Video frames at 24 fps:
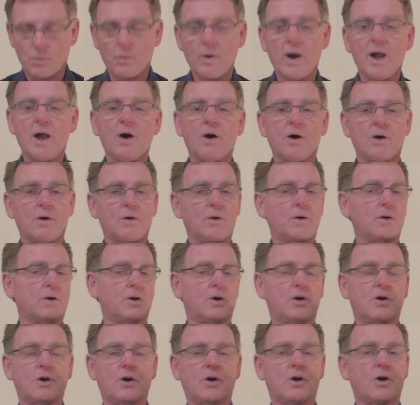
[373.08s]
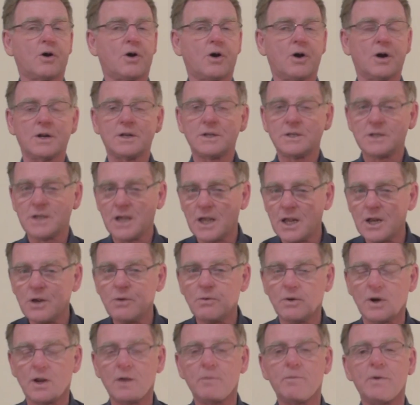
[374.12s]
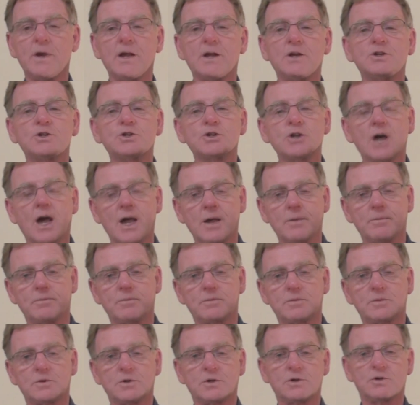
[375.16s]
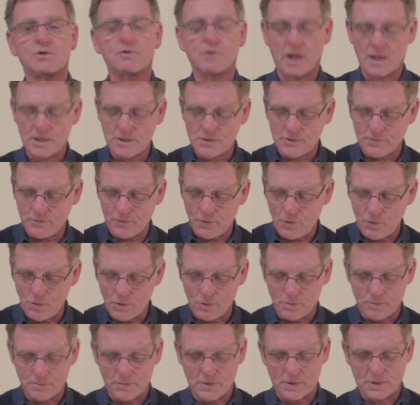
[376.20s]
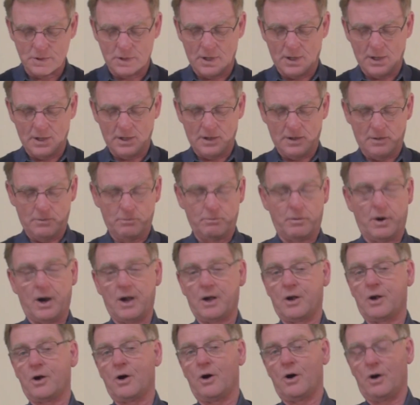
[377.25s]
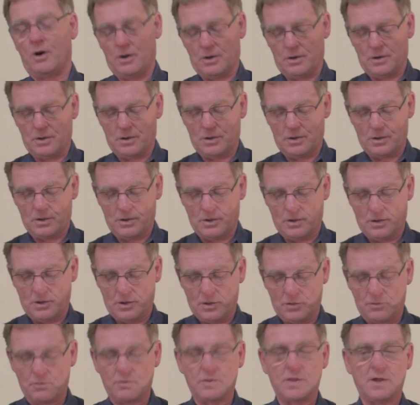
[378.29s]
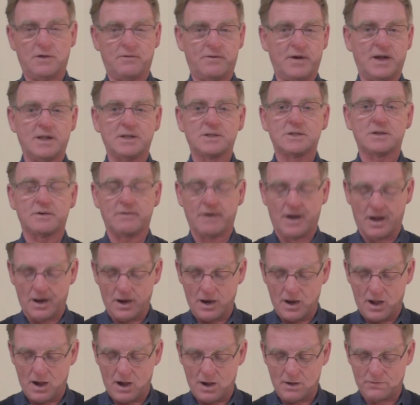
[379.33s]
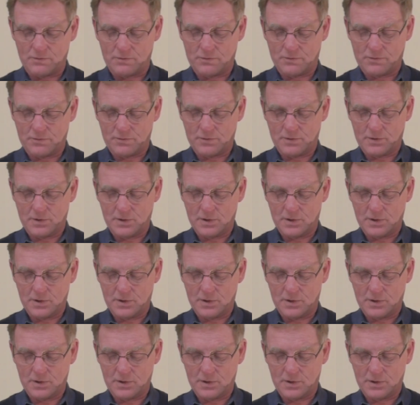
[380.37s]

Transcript: We're continually being shaped and transformed by God through the events of our life.